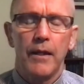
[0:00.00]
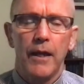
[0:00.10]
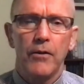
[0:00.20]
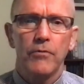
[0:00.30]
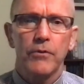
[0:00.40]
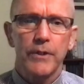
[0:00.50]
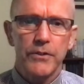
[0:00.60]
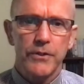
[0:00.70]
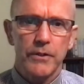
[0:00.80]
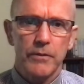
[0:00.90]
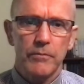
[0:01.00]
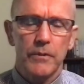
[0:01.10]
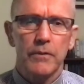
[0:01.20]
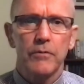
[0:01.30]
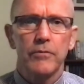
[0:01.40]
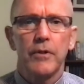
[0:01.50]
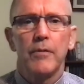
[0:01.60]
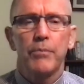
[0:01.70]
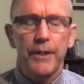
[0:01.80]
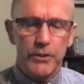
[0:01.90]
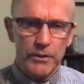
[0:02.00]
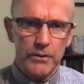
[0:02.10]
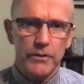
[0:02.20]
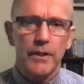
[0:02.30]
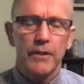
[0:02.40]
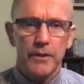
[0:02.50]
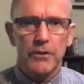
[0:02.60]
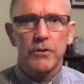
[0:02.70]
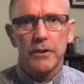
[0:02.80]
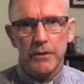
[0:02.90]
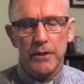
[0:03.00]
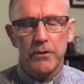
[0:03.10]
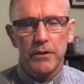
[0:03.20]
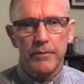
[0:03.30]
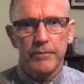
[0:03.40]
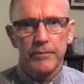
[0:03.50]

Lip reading: and of criticism and of prejudice, etc., etc.